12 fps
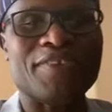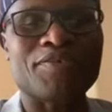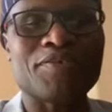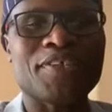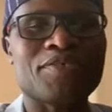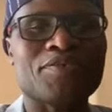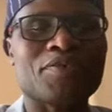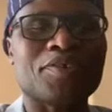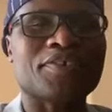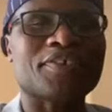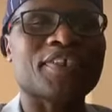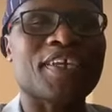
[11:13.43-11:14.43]
I knew that you're
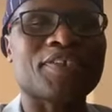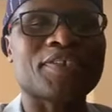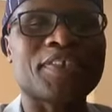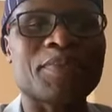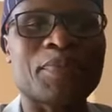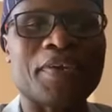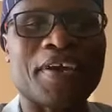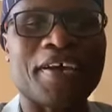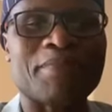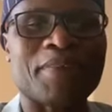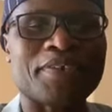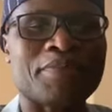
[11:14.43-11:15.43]
not saying
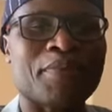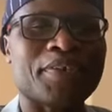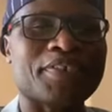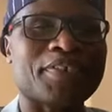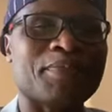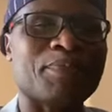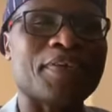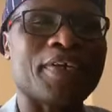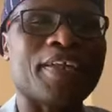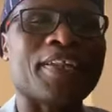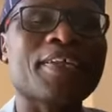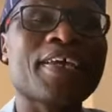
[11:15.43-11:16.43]
DPI, but you meant
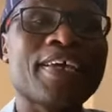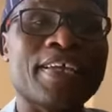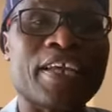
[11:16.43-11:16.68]
DPL.